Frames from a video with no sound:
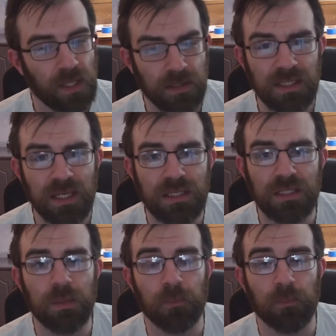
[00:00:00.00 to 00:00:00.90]
This has
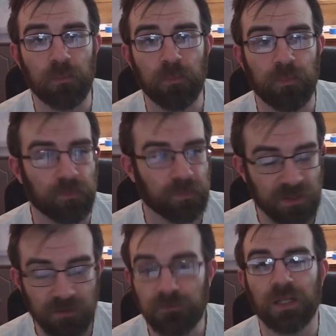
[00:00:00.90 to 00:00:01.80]

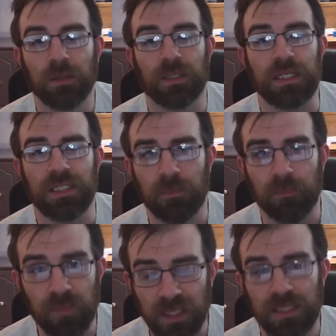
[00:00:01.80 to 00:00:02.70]
severely
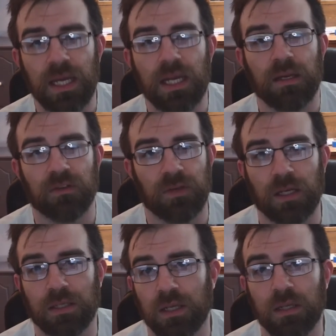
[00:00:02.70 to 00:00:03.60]
debilitating
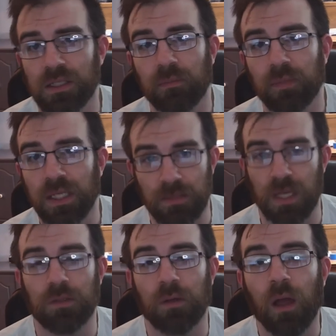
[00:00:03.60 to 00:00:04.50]
effects on somebody's
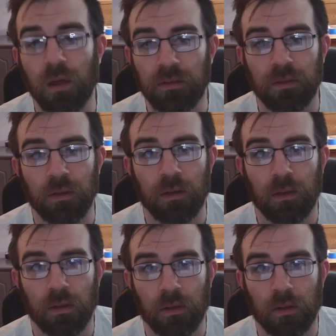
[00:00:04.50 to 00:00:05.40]
mental health.
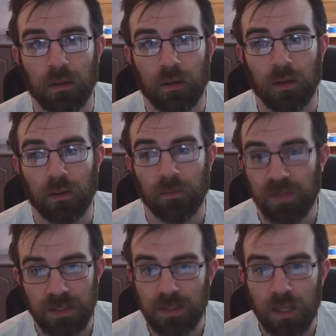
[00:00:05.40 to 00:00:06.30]

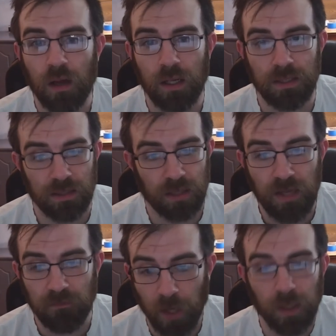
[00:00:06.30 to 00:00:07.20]
This has caused
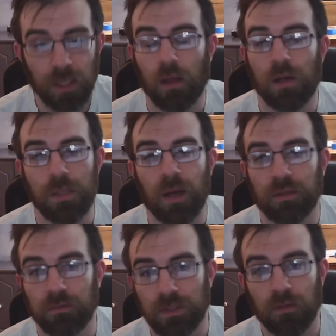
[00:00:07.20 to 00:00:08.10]
a very large
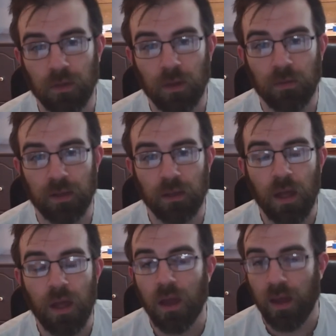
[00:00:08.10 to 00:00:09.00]
amount of self-loathing,
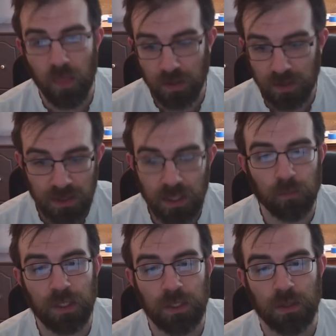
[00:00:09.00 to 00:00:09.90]
and there's
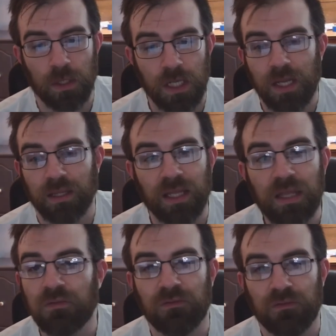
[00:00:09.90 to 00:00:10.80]
some research that
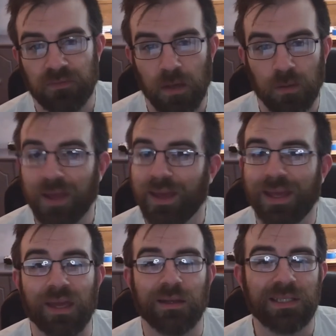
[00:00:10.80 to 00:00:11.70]
even found
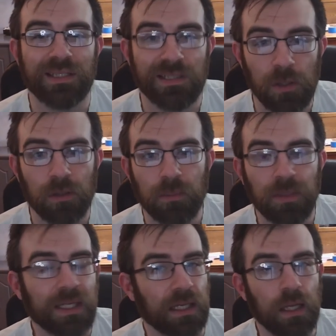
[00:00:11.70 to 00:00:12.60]
it
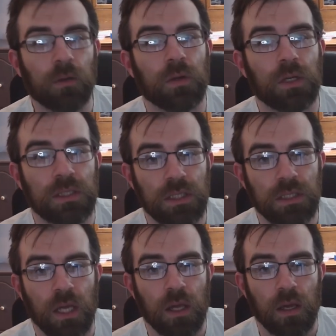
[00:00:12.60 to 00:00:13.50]
considerably
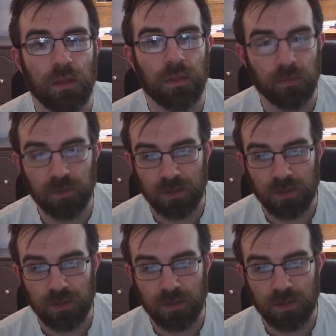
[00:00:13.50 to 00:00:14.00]
increases the